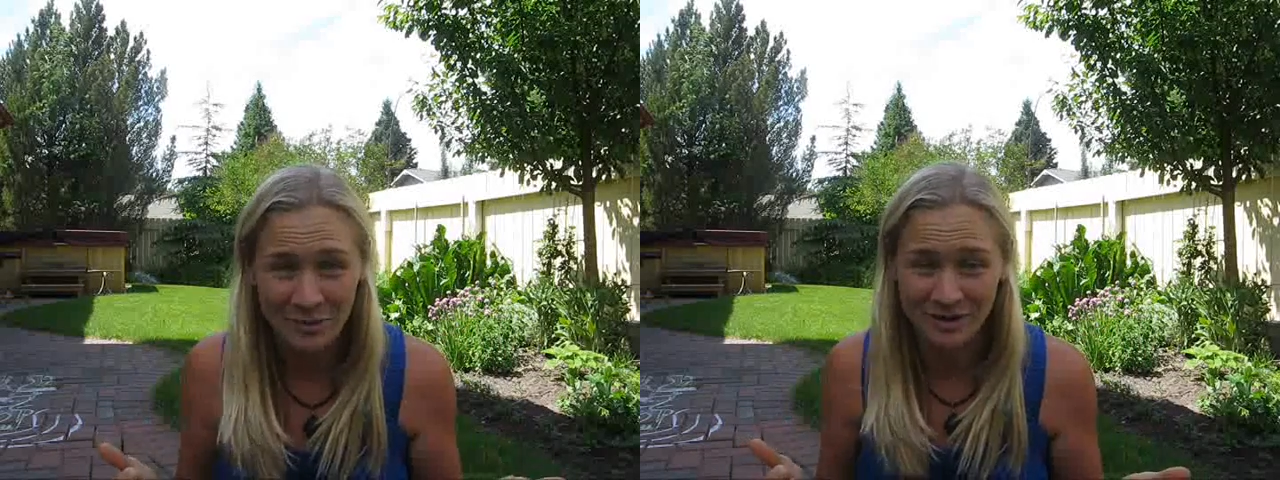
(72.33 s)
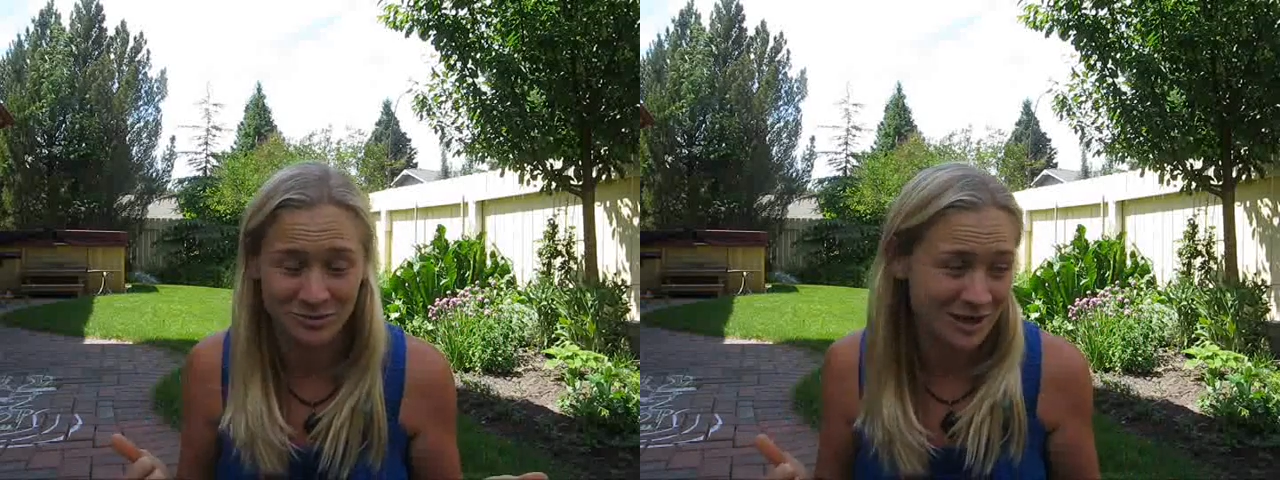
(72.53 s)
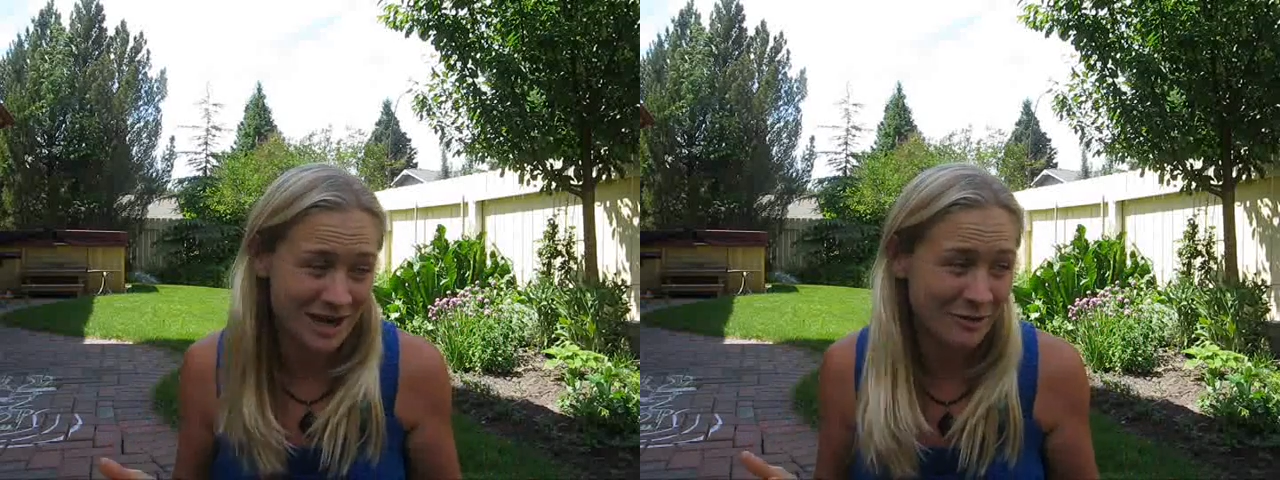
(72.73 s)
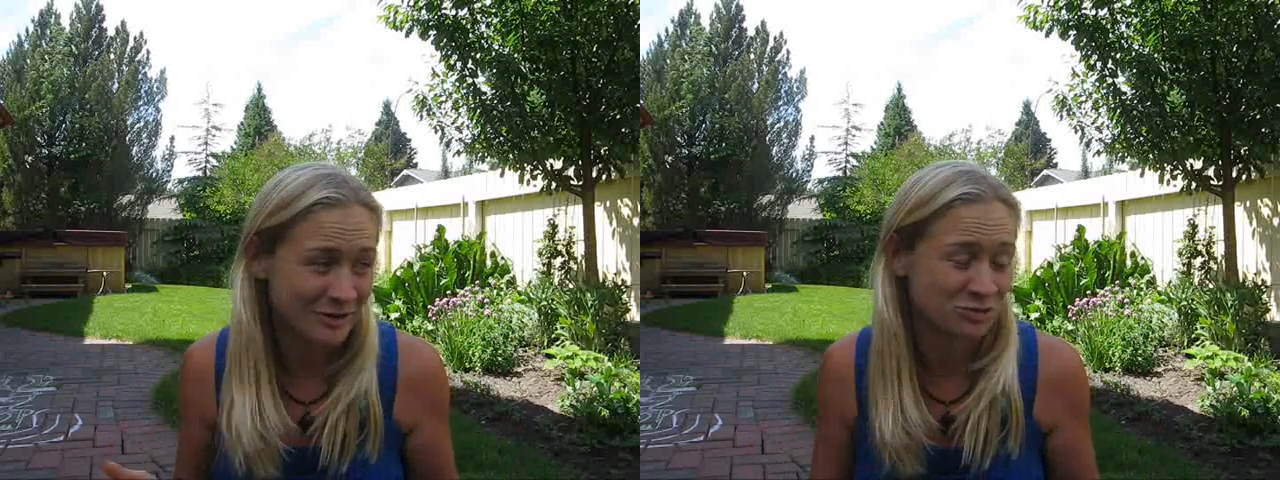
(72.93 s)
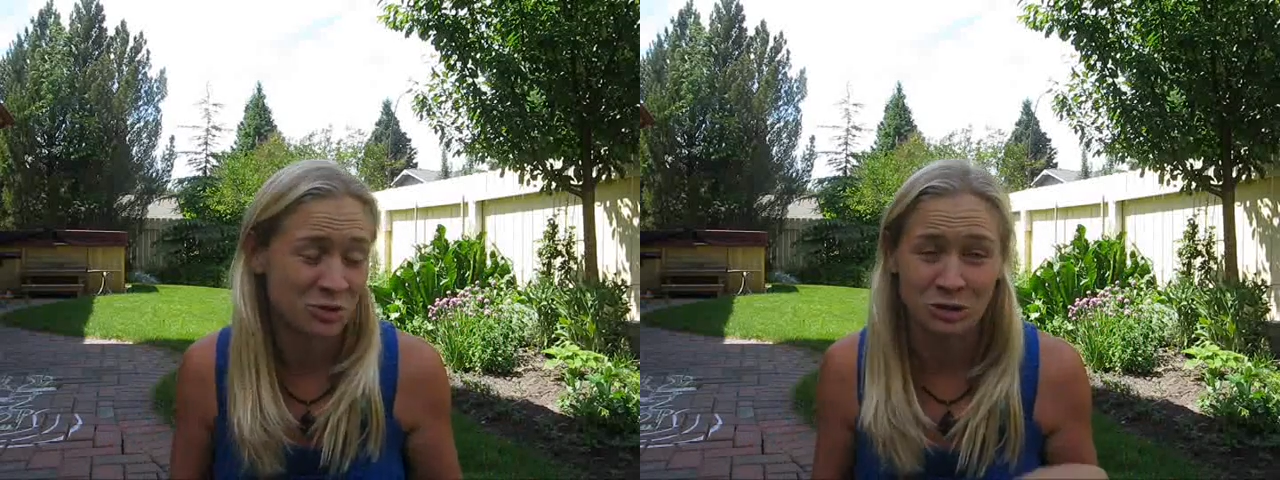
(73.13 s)
because right now
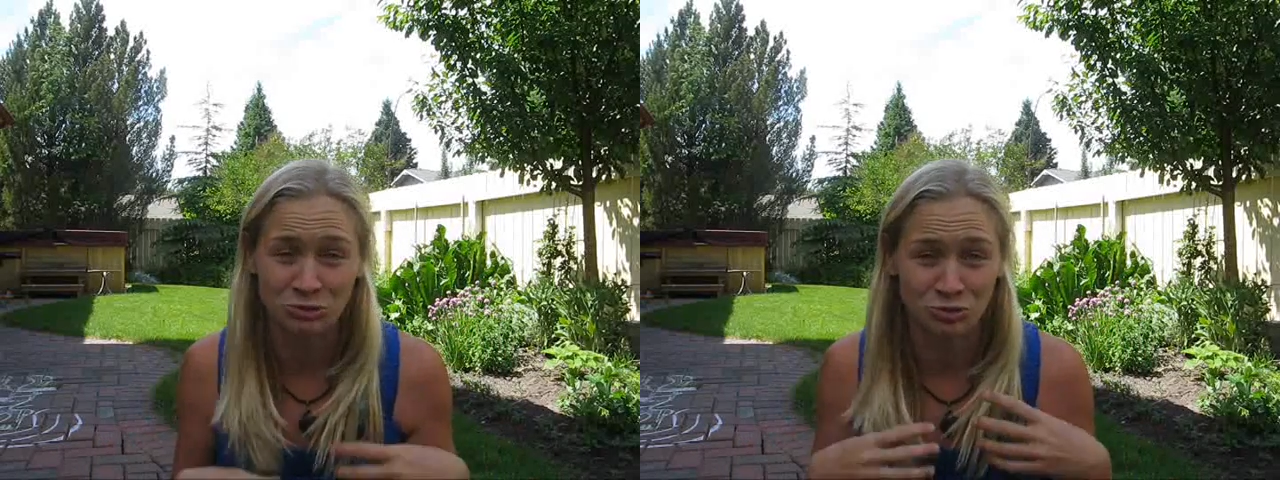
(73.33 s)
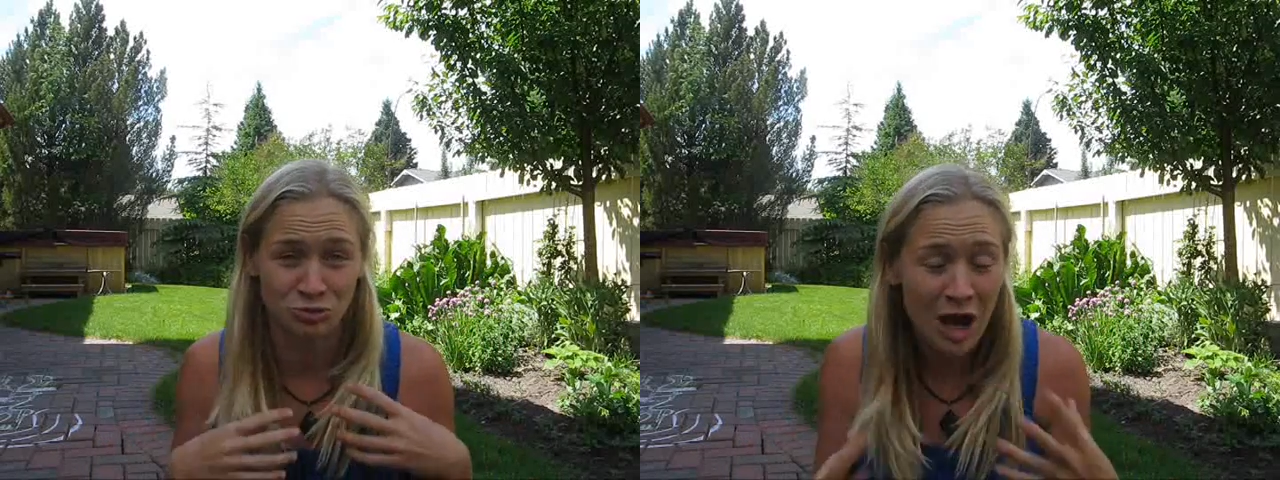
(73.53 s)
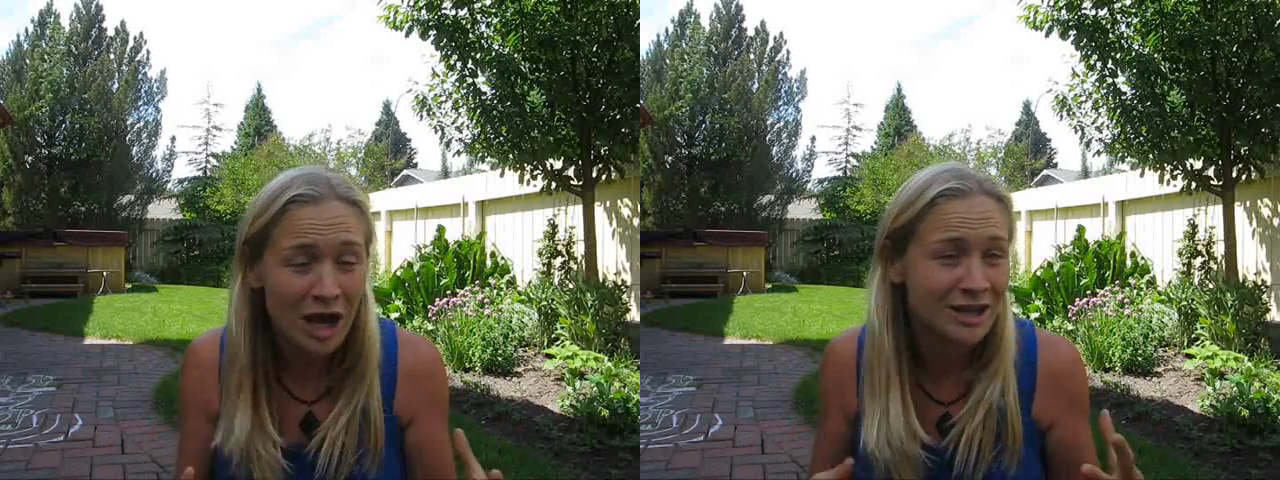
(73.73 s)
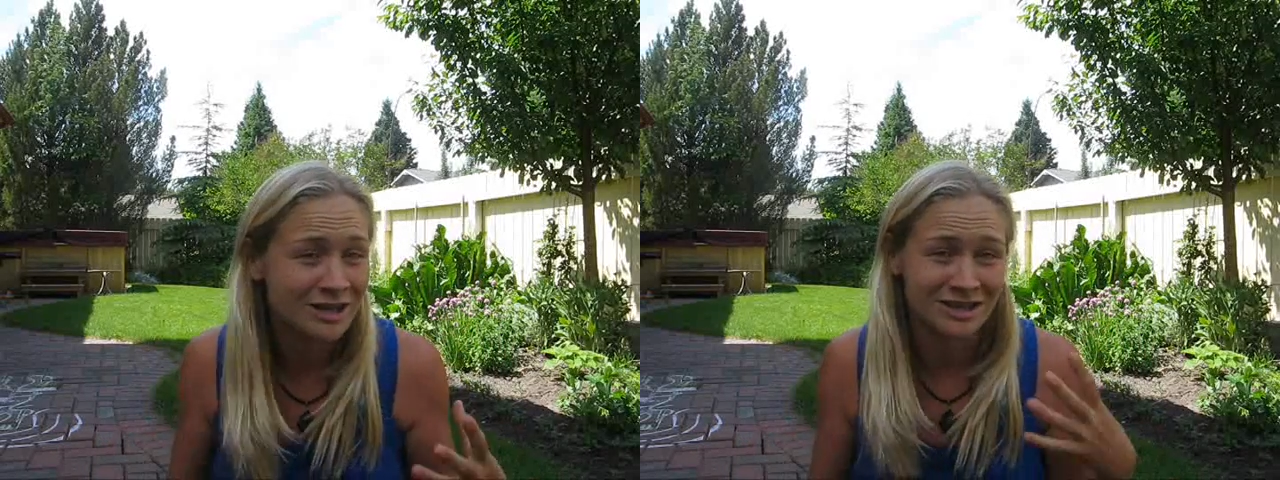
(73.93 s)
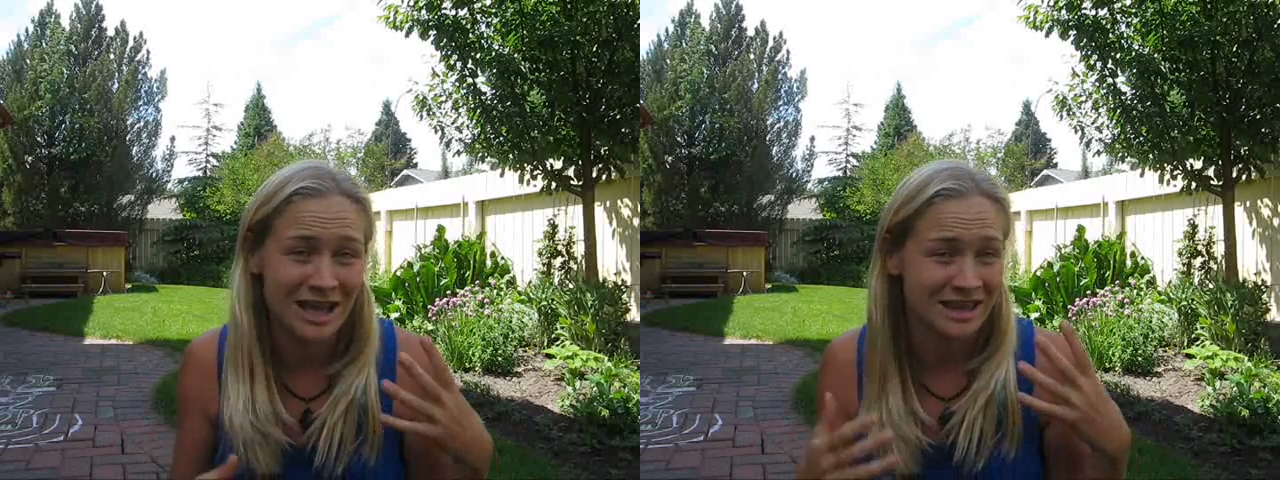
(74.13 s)
I just want to run
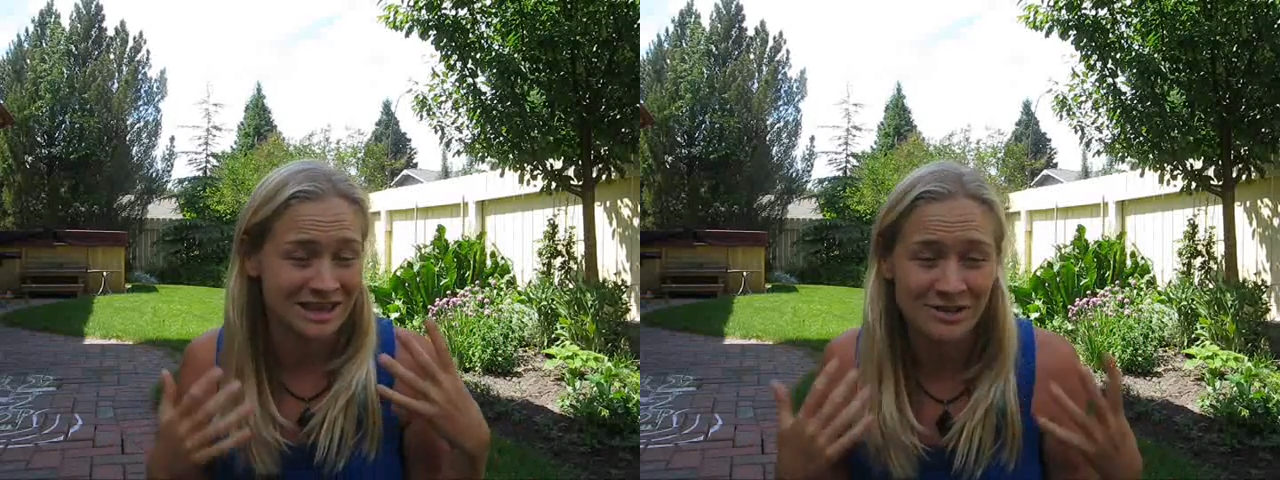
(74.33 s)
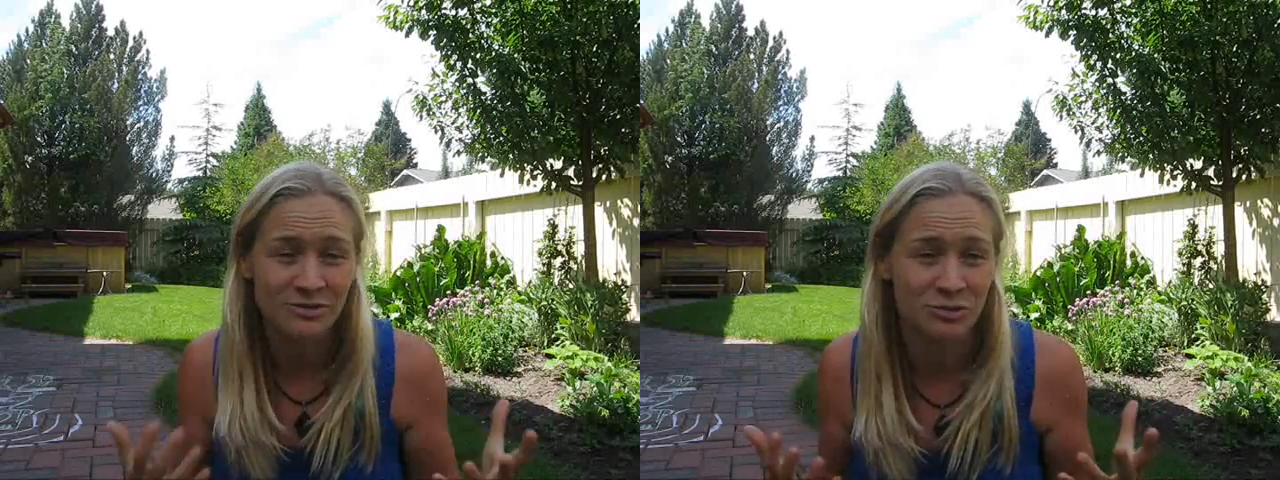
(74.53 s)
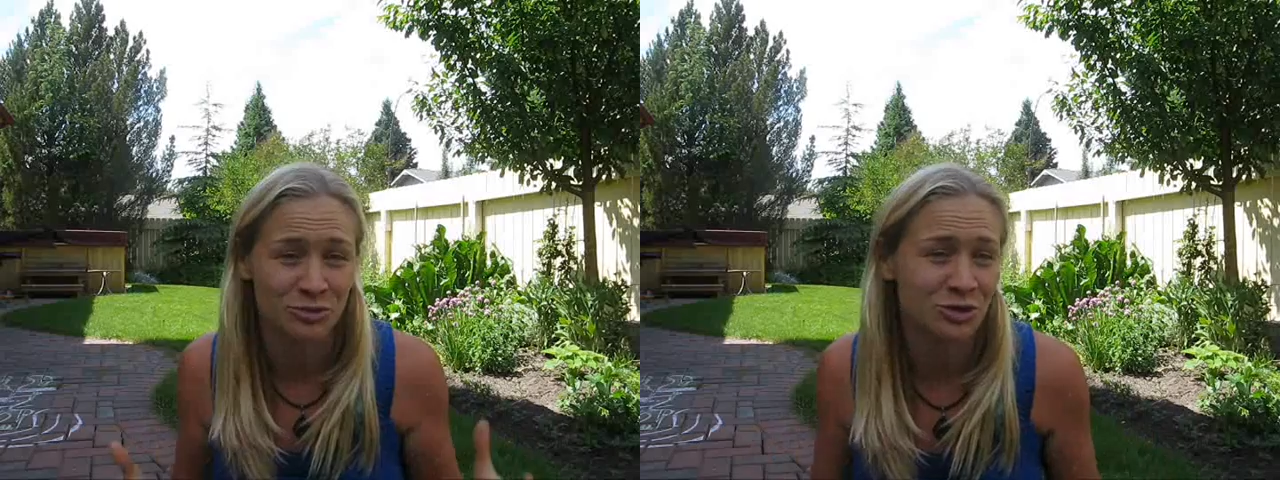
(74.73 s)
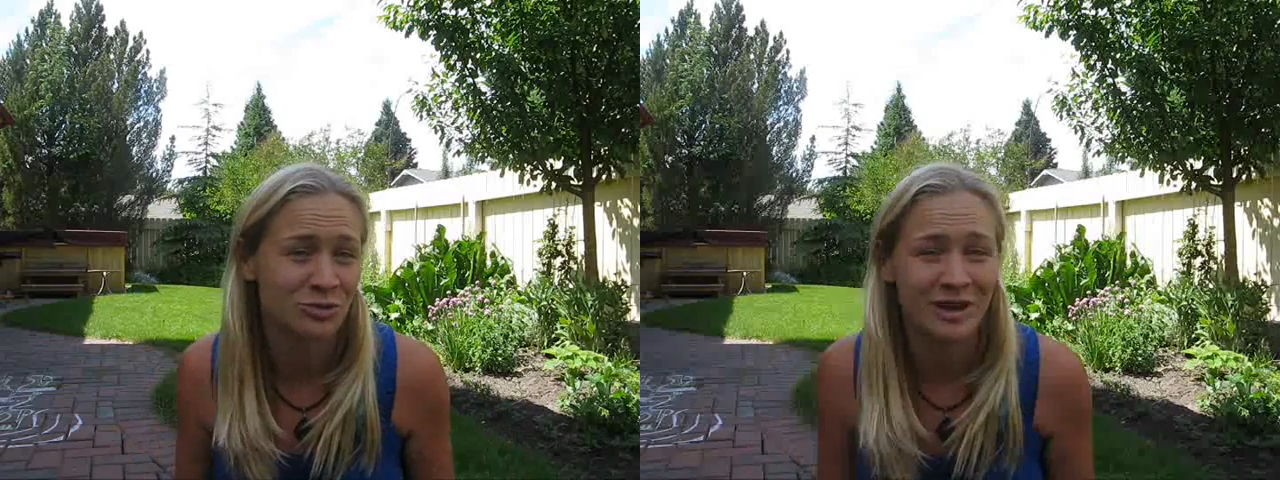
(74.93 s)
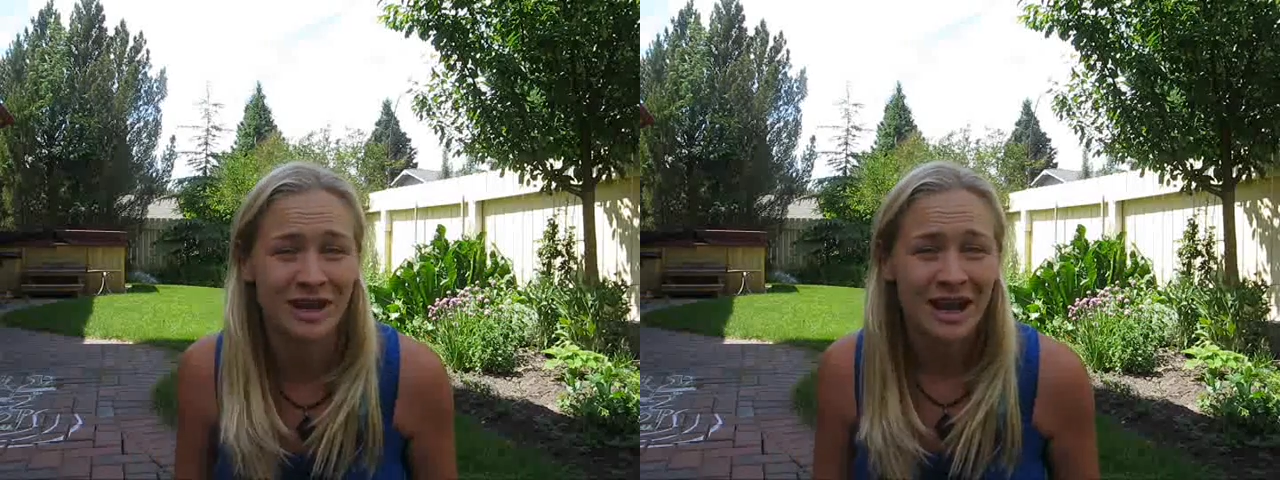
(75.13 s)
and leave the
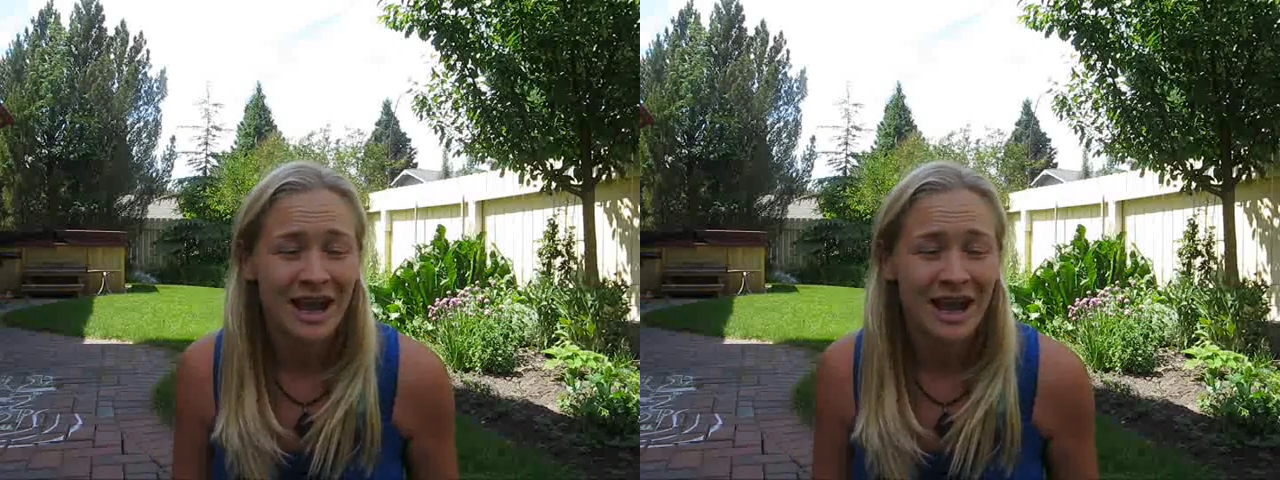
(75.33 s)
room, and